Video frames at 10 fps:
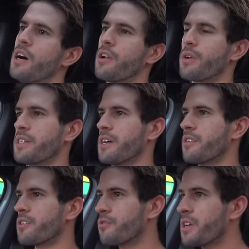I'll write down
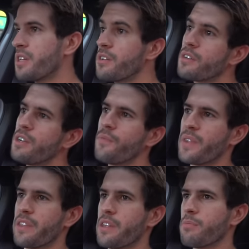in green.
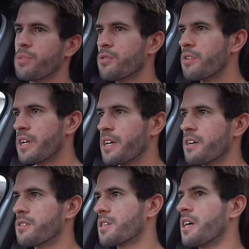And then blue right
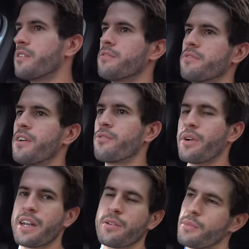now is kind of a
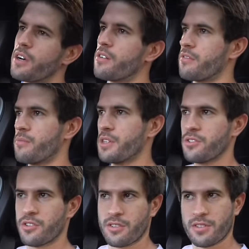random color for me,
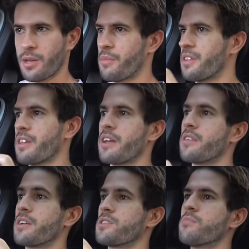just something that I
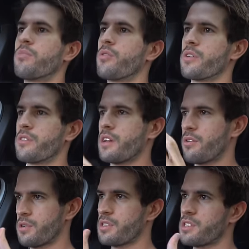think is important that I
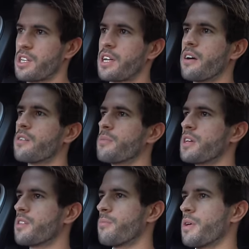want to stick out of me
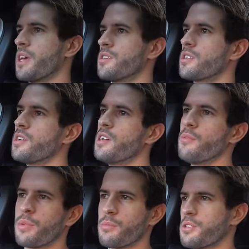at the page.
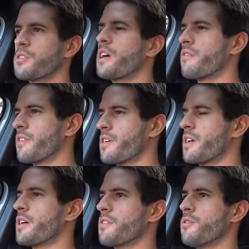But I'm still kind of figuring
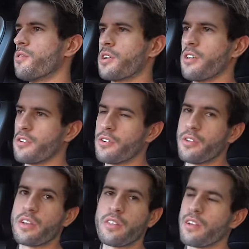out the whole color
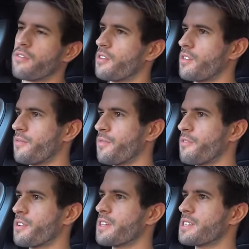coding thing for,
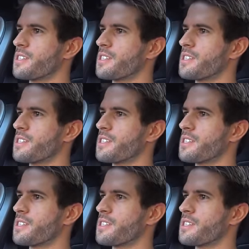for this